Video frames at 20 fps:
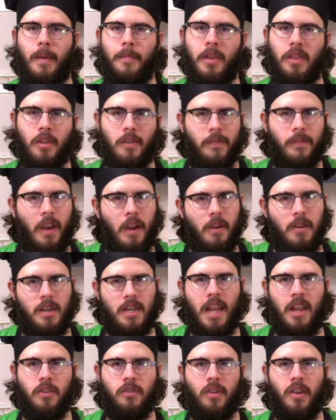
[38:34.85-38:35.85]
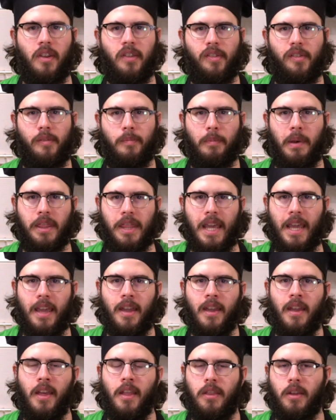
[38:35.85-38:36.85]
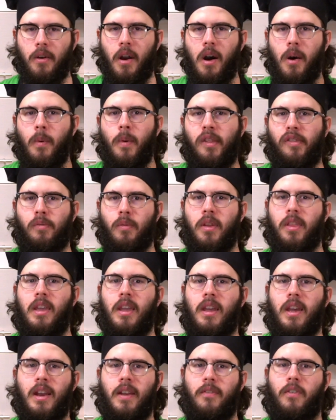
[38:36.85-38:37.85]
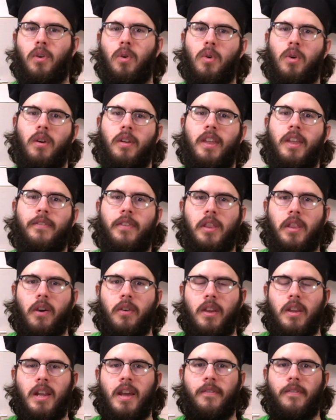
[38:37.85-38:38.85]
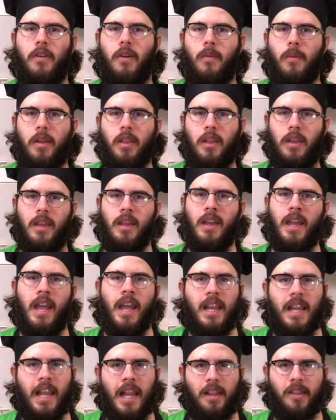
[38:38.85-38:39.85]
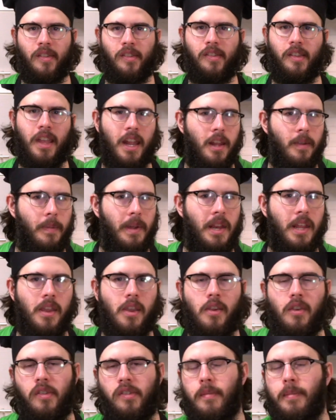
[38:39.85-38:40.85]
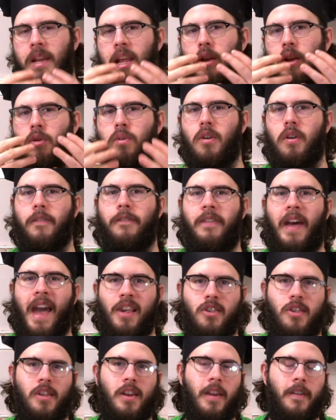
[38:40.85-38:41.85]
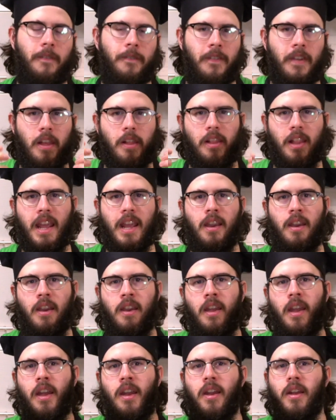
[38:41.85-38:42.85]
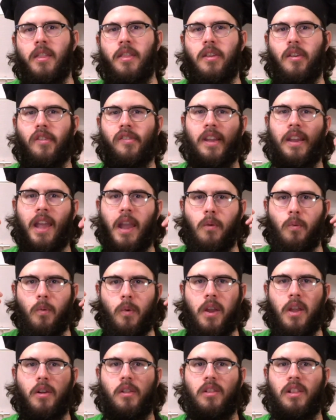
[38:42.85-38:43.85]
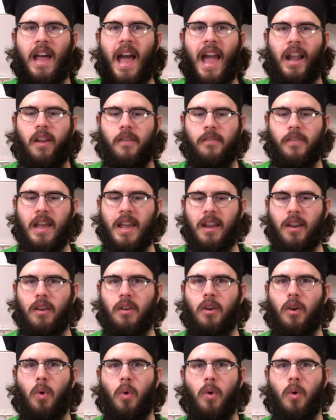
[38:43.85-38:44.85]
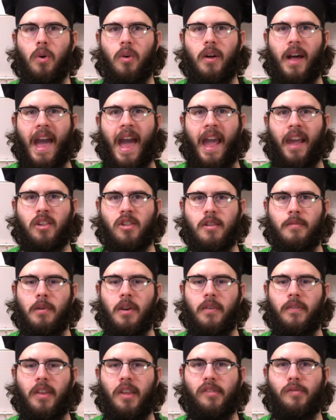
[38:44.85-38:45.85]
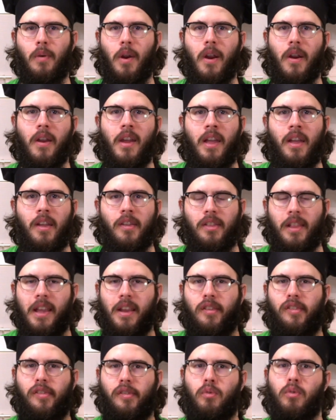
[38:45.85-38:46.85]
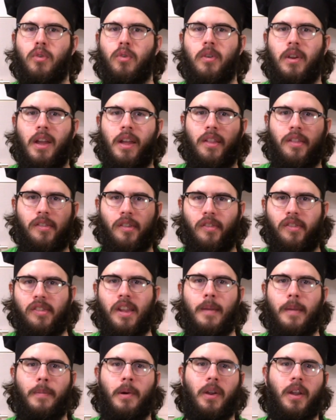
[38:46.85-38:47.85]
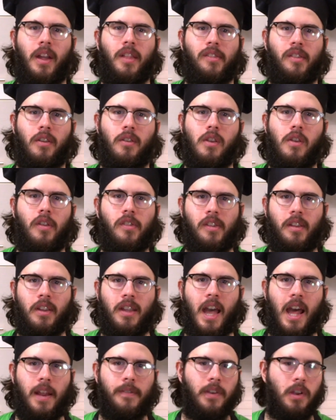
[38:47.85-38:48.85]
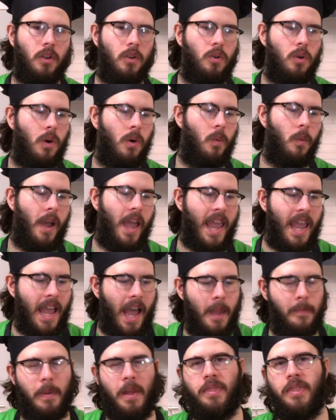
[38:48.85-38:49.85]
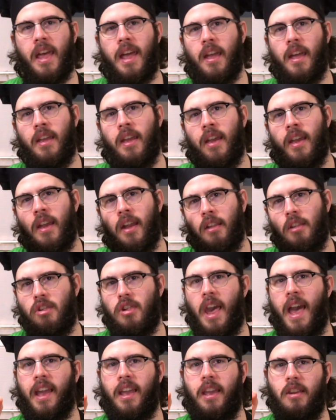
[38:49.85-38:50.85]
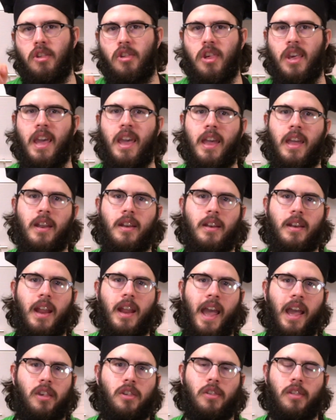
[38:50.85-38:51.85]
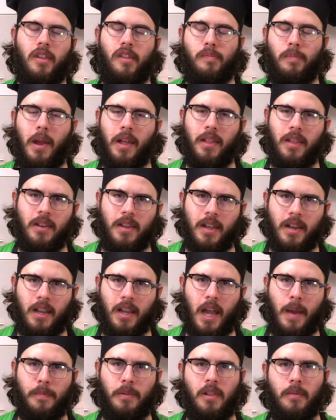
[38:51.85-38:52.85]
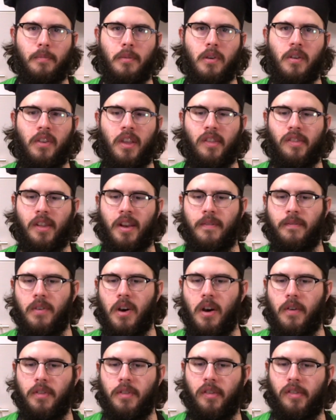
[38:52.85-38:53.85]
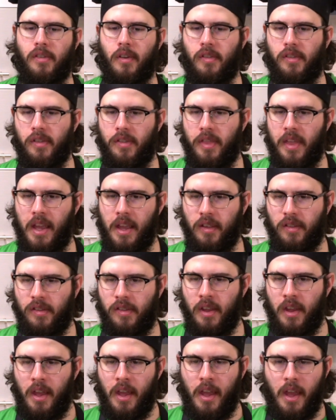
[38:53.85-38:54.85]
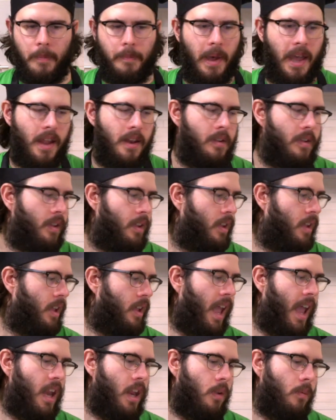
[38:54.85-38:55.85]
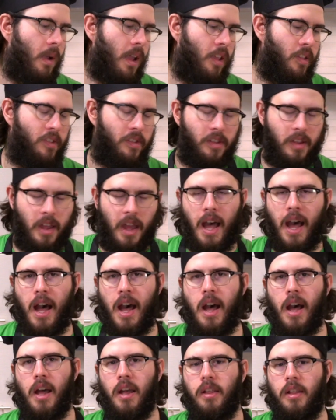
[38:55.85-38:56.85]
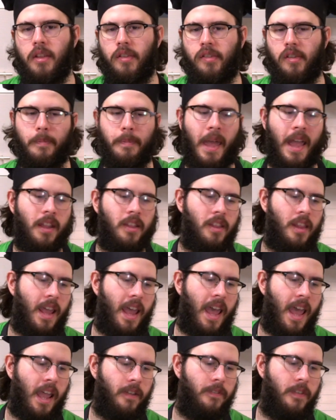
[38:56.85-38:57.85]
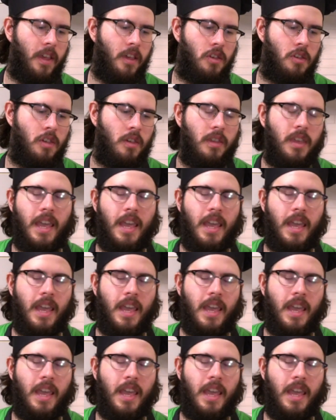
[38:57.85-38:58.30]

I mean, they're very dangerous, but they they're always really kind of cool, even though you never really get to see anybody use them in a cool fashion. I feel like there's like a real lack of like cool action movies where like screw guns or staple guns are used in kind of a cool way. I bet that Jackie Chan actually has probably done a couple of movies that involve those sorts of things. But anyways, uh, let's go back to the hagfish.